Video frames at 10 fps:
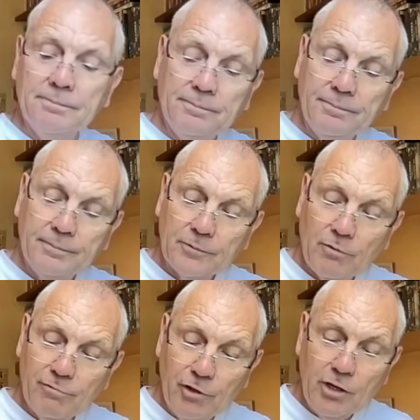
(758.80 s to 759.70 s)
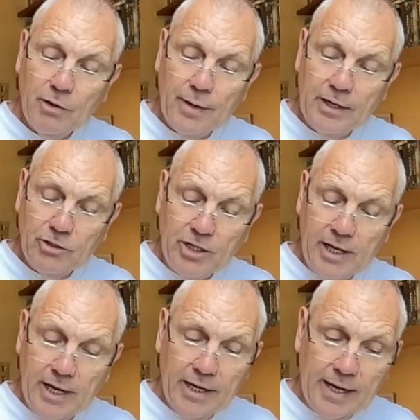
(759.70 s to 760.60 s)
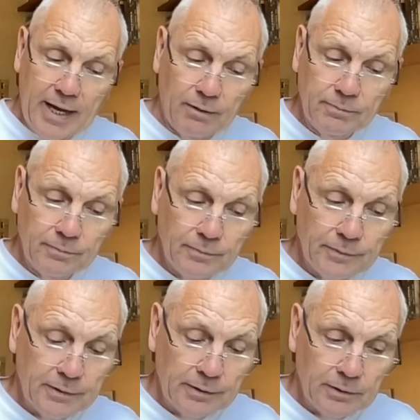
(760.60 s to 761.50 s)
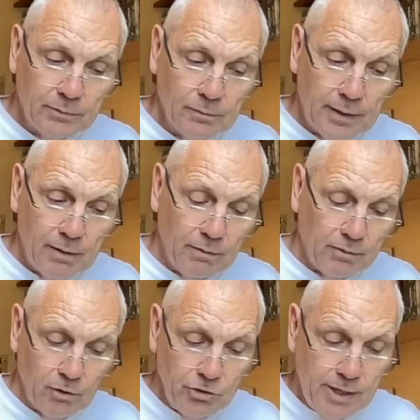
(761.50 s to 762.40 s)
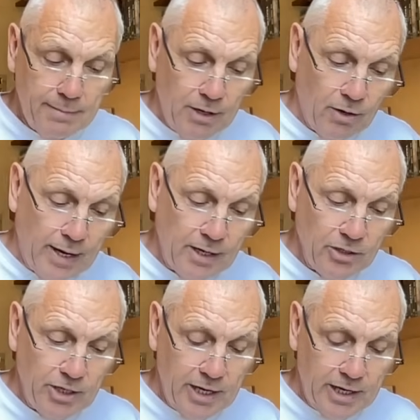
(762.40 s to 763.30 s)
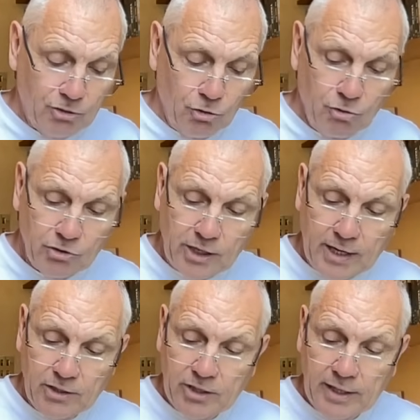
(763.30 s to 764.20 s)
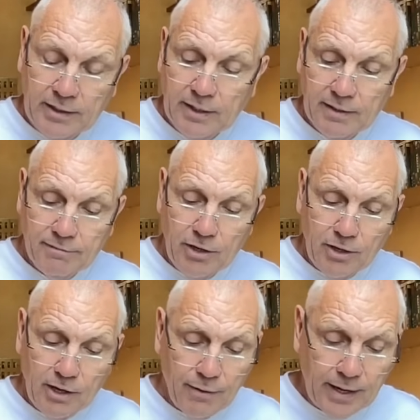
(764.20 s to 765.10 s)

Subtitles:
Got Virgo energy here now. Well, got Gemini energy here, Taurus energy, Virgo